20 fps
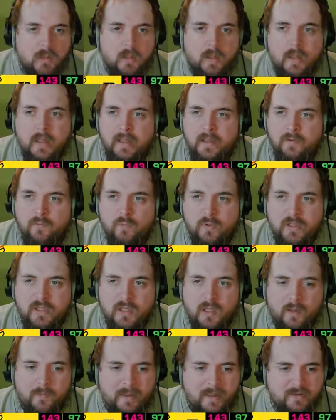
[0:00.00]
And we
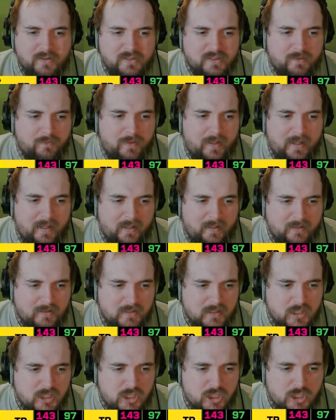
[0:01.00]
come out to bat.
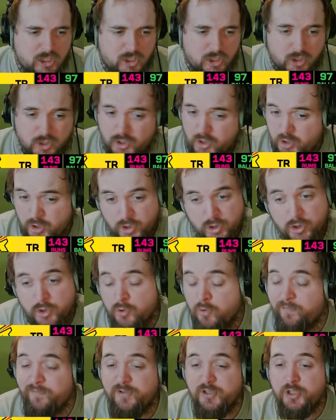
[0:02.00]

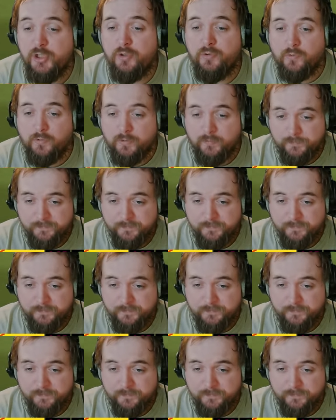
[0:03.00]
0 for 2.